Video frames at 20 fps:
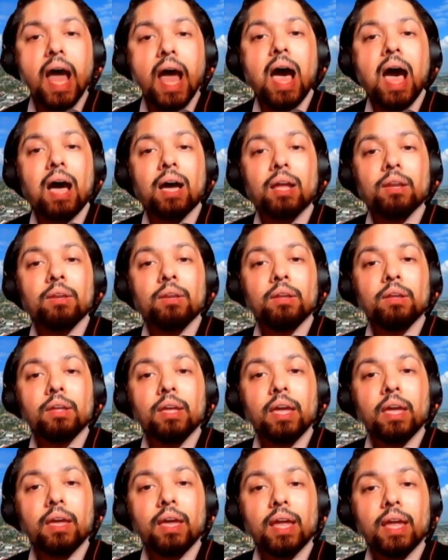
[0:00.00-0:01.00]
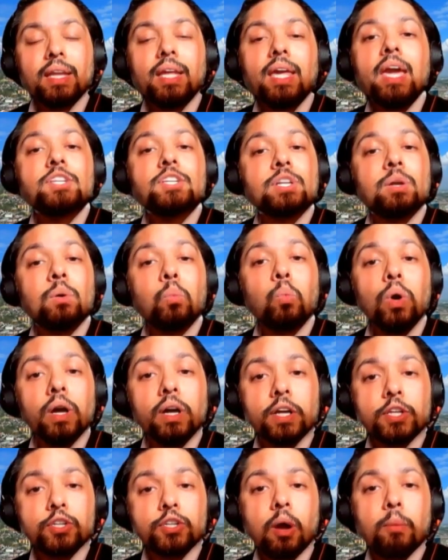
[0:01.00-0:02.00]
and engage in a
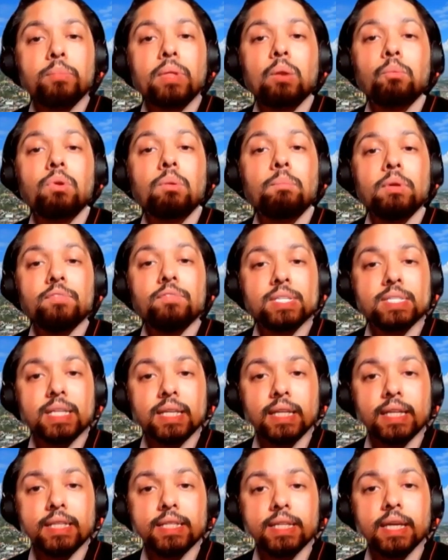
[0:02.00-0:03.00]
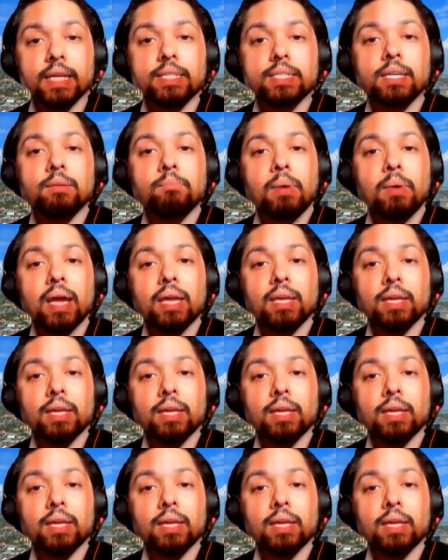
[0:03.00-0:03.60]
workshop that will be facilitated by